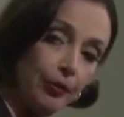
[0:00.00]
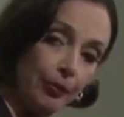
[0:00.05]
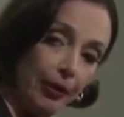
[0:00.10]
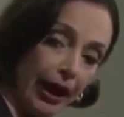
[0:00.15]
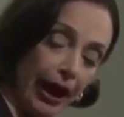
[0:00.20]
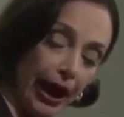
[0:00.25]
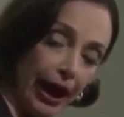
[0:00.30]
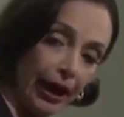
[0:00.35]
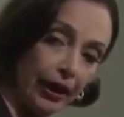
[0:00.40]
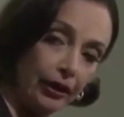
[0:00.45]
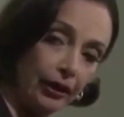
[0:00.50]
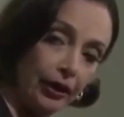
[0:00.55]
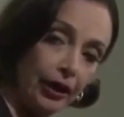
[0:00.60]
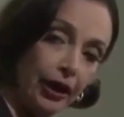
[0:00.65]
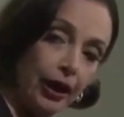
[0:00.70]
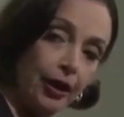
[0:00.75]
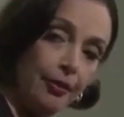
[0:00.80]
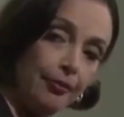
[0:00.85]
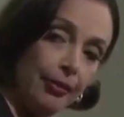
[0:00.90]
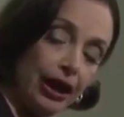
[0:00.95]
the pad.
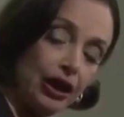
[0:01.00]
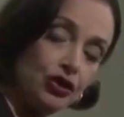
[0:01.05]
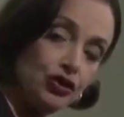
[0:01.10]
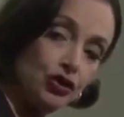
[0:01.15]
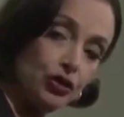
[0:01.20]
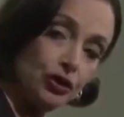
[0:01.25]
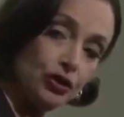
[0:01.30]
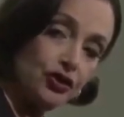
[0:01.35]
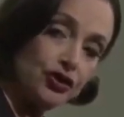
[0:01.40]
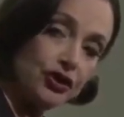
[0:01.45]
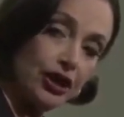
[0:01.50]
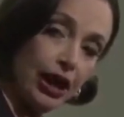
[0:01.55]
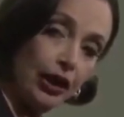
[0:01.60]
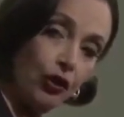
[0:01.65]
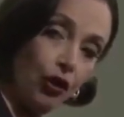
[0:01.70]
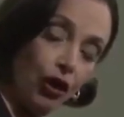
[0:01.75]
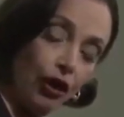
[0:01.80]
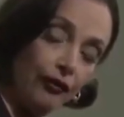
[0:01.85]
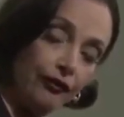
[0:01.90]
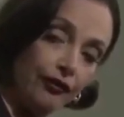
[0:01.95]
Make sure it's
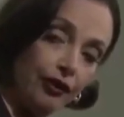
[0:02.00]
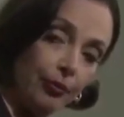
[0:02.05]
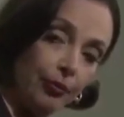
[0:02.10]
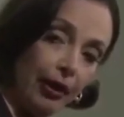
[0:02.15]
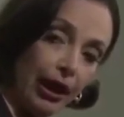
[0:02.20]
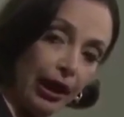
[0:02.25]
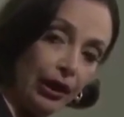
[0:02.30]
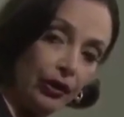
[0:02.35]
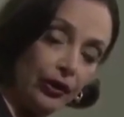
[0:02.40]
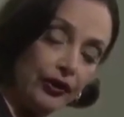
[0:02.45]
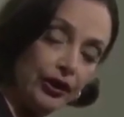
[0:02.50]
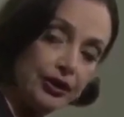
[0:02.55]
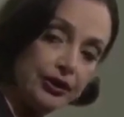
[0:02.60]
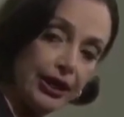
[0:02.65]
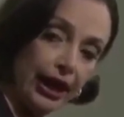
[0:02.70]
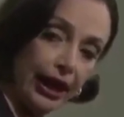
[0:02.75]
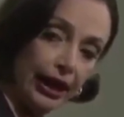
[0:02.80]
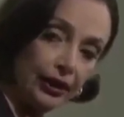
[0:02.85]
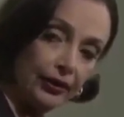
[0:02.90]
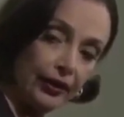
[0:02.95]
not off the pad on the
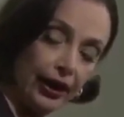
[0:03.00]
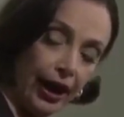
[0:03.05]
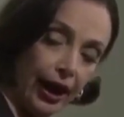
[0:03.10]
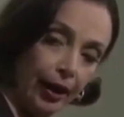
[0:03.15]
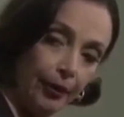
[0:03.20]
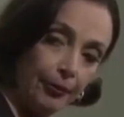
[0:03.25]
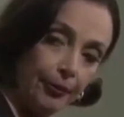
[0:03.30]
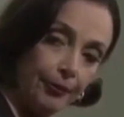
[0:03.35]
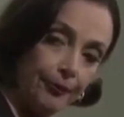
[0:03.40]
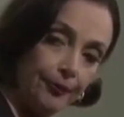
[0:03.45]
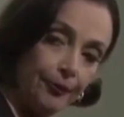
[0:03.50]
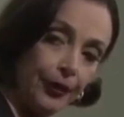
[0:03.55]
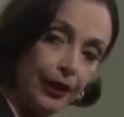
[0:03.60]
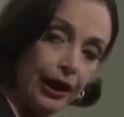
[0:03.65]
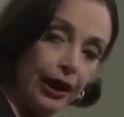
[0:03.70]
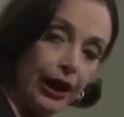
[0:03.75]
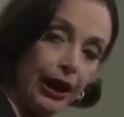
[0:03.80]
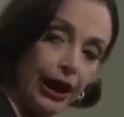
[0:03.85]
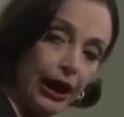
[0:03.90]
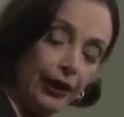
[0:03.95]
tank top.
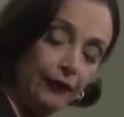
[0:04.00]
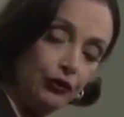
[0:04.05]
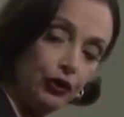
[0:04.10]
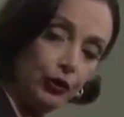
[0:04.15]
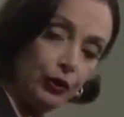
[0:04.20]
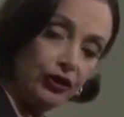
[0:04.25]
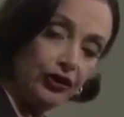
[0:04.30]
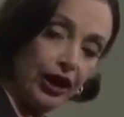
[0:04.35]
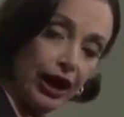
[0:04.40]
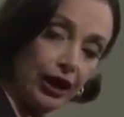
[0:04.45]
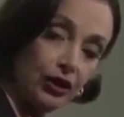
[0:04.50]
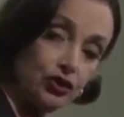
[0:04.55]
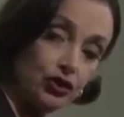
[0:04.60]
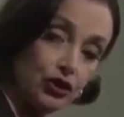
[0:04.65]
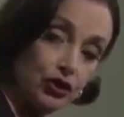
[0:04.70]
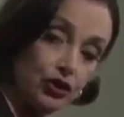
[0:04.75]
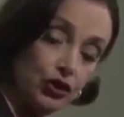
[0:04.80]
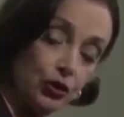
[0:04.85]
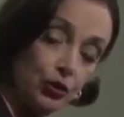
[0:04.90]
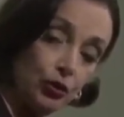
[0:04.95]
If you attach
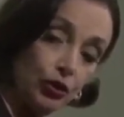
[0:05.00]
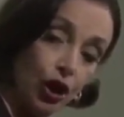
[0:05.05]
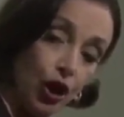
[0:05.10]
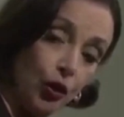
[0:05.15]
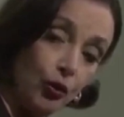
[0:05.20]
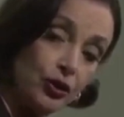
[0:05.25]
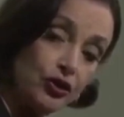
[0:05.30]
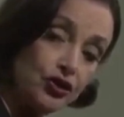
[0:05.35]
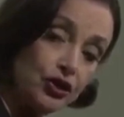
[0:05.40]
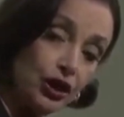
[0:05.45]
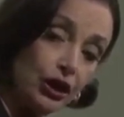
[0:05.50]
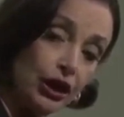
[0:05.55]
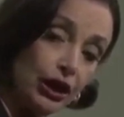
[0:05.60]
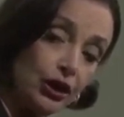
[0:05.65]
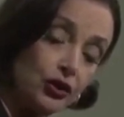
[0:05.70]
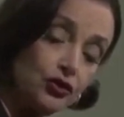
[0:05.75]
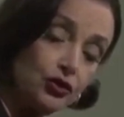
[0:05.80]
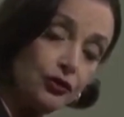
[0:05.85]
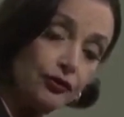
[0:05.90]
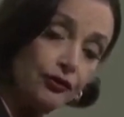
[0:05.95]
it too low, it's going to
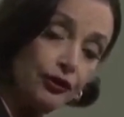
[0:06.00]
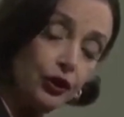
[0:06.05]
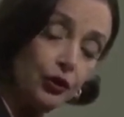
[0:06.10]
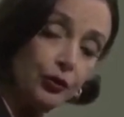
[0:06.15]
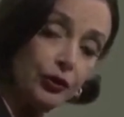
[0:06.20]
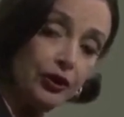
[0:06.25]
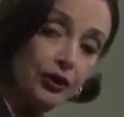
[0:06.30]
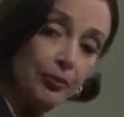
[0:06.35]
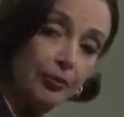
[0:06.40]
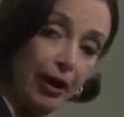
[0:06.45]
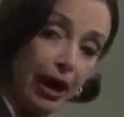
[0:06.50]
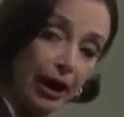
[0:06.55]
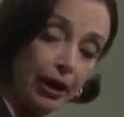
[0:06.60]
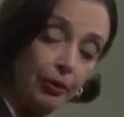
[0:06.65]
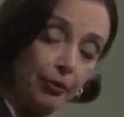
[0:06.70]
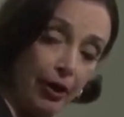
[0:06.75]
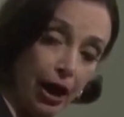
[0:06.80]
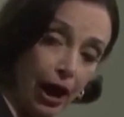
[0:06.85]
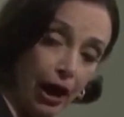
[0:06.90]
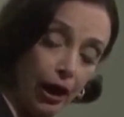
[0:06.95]
interfere with the
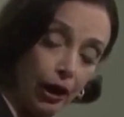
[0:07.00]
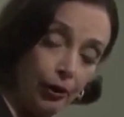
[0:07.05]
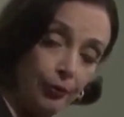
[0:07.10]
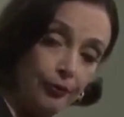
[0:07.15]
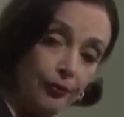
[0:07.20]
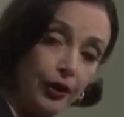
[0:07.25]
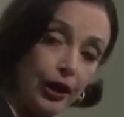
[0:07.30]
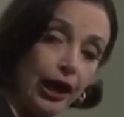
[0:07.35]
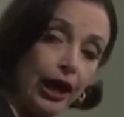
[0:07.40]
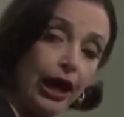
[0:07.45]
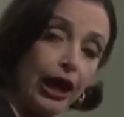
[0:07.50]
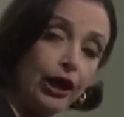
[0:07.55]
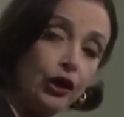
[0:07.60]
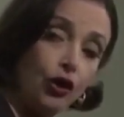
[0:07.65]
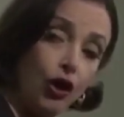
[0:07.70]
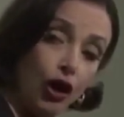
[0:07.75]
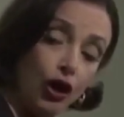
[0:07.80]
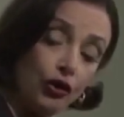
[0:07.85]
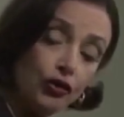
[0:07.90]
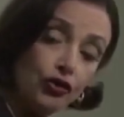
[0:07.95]
bottom arm.
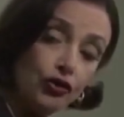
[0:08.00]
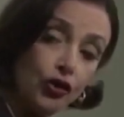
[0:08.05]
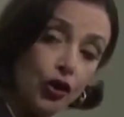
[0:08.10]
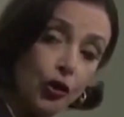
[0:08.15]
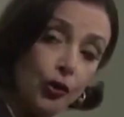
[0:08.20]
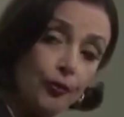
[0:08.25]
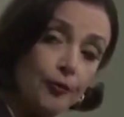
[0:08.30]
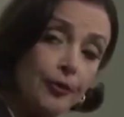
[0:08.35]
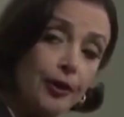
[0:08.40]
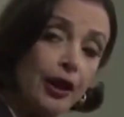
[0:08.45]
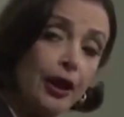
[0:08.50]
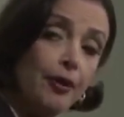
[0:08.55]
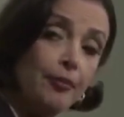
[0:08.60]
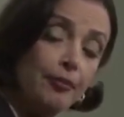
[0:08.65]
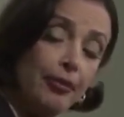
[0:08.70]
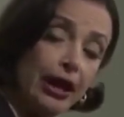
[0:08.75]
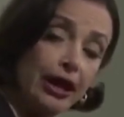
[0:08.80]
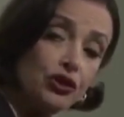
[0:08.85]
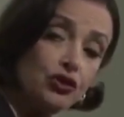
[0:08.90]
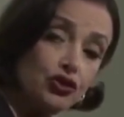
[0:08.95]
And also,
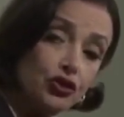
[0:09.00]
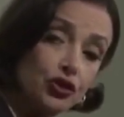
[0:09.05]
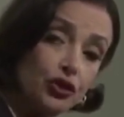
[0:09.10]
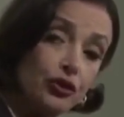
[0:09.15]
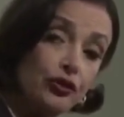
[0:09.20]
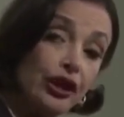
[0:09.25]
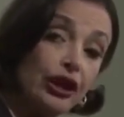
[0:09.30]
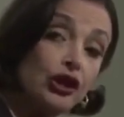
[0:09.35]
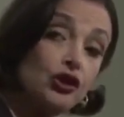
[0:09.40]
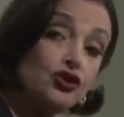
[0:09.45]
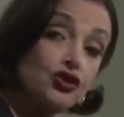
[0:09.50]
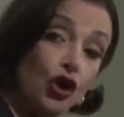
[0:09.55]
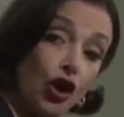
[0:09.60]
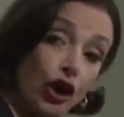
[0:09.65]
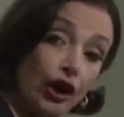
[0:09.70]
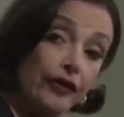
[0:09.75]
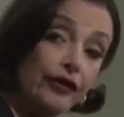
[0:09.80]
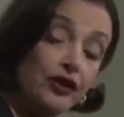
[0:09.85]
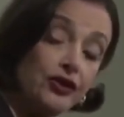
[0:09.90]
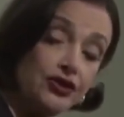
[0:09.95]
make sure that it's
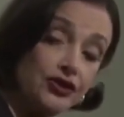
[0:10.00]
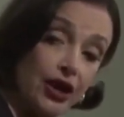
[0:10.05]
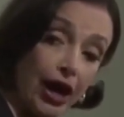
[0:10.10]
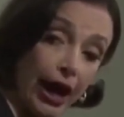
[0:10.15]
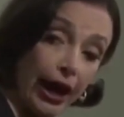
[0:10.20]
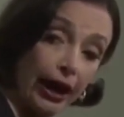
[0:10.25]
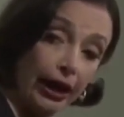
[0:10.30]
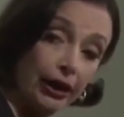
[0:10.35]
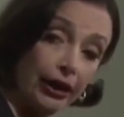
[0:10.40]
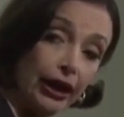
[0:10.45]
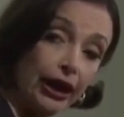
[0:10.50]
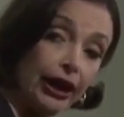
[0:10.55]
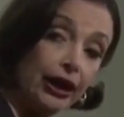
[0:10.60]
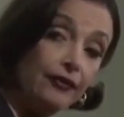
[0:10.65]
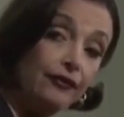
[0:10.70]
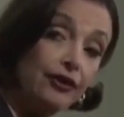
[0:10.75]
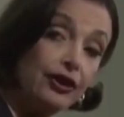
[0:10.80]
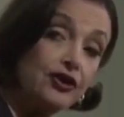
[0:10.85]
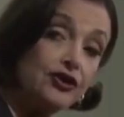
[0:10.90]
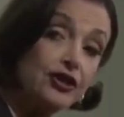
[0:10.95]
on the side.
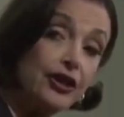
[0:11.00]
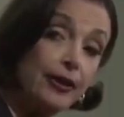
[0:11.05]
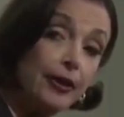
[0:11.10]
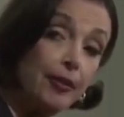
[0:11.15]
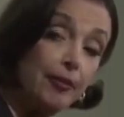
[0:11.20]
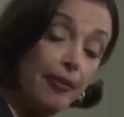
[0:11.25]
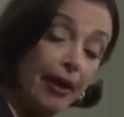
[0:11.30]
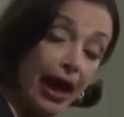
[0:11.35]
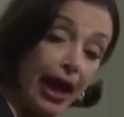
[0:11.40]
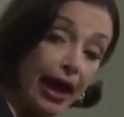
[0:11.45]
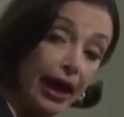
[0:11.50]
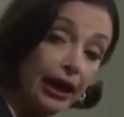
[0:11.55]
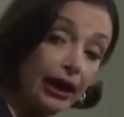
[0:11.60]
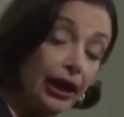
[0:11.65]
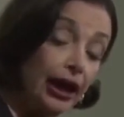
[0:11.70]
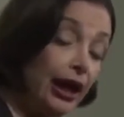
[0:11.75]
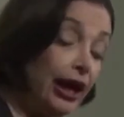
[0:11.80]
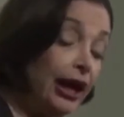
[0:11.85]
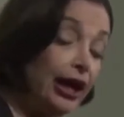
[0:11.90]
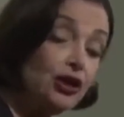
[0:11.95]
If it's in the
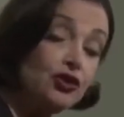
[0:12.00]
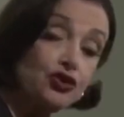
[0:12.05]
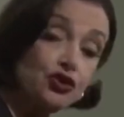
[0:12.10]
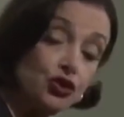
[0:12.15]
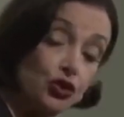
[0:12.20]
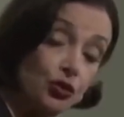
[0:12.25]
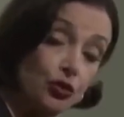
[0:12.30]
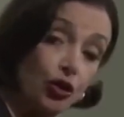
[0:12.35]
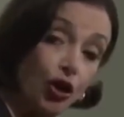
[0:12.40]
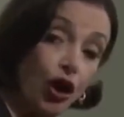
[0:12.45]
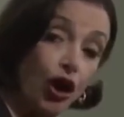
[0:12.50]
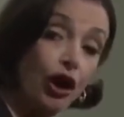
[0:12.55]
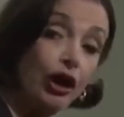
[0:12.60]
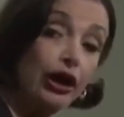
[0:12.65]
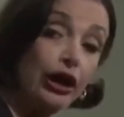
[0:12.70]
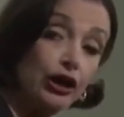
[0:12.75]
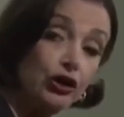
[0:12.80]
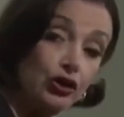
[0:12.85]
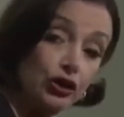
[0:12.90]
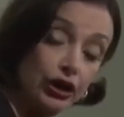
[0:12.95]
back, it's too
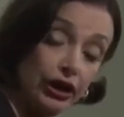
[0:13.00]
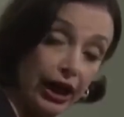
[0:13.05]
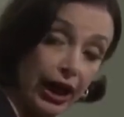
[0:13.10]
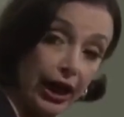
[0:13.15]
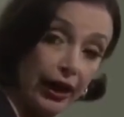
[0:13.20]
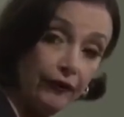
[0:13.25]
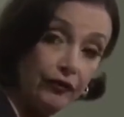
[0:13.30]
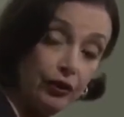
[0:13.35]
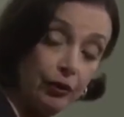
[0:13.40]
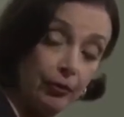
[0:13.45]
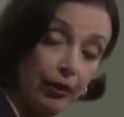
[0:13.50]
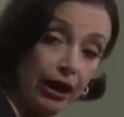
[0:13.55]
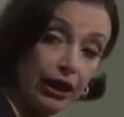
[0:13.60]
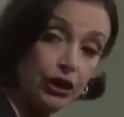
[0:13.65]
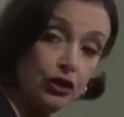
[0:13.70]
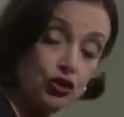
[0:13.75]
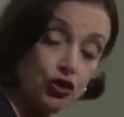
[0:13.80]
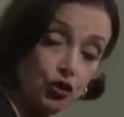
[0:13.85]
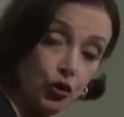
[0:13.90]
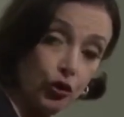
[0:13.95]
long and you're going to have to make
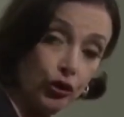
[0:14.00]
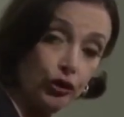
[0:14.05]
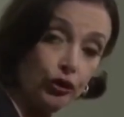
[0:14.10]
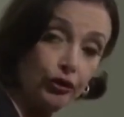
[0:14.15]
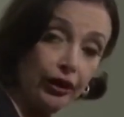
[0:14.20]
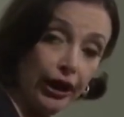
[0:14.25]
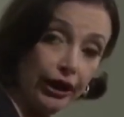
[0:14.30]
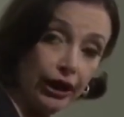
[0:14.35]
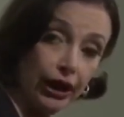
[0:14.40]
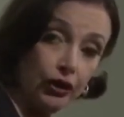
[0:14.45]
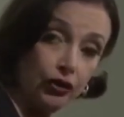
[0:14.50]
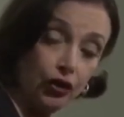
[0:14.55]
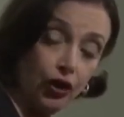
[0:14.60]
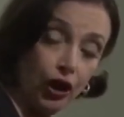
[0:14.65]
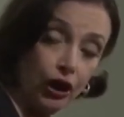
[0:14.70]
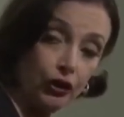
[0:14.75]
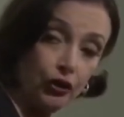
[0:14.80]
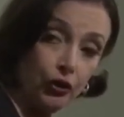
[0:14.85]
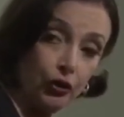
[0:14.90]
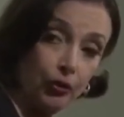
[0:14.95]
it shorter like I
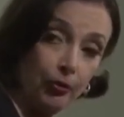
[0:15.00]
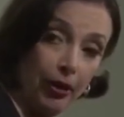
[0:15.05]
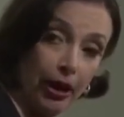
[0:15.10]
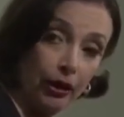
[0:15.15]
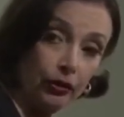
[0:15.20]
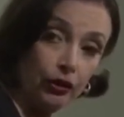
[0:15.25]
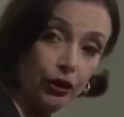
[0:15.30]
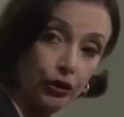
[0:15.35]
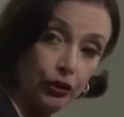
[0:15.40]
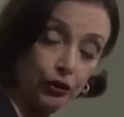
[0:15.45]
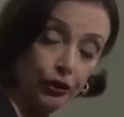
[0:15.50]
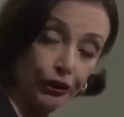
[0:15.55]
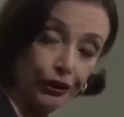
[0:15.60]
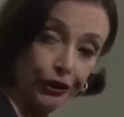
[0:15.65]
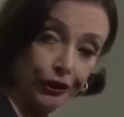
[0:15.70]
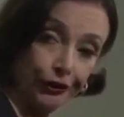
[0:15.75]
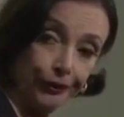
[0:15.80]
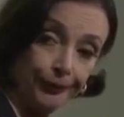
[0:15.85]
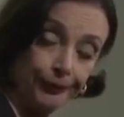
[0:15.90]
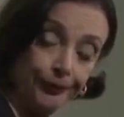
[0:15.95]
talked to you about
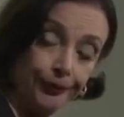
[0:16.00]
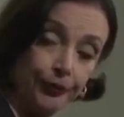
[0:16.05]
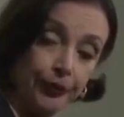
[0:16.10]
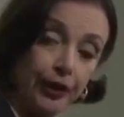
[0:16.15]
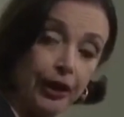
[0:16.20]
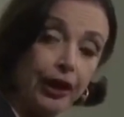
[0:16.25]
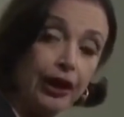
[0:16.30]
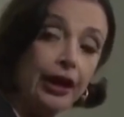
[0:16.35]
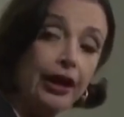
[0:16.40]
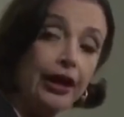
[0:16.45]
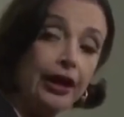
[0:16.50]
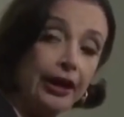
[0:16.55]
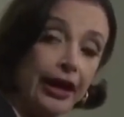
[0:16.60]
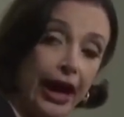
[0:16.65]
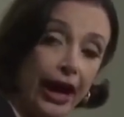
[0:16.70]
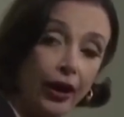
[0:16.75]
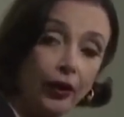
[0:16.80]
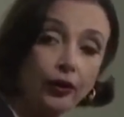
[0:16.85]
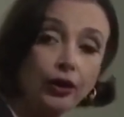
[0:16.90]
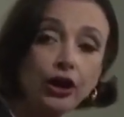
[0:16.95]
earlier.
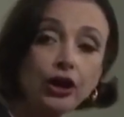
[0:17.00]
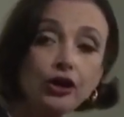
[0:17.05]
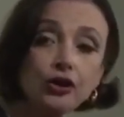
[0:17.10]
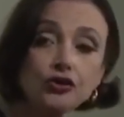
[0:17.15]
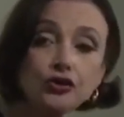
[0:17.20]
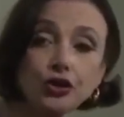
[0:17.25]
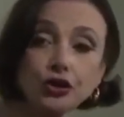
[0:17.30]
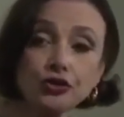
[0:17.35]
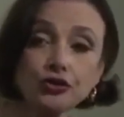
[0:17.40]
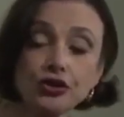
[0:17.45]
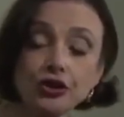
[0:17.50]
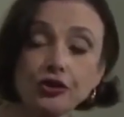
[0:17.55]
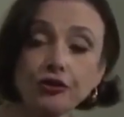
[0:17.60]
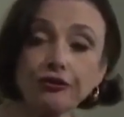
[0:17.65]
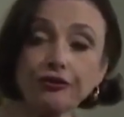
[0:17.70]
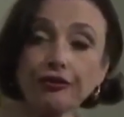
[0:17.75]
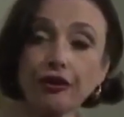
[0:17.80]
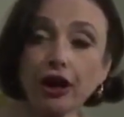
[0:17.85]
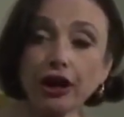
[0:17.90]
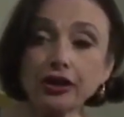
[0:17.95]
Now, turn to the
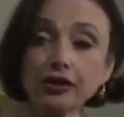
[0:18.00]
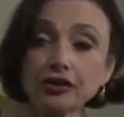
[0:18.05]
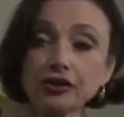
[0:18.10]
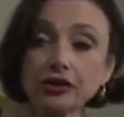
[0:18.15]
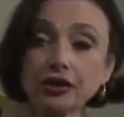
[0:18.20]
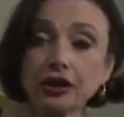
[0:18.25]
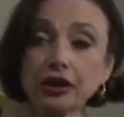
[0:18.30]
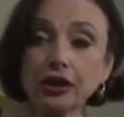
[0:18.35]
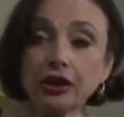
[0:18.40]
front.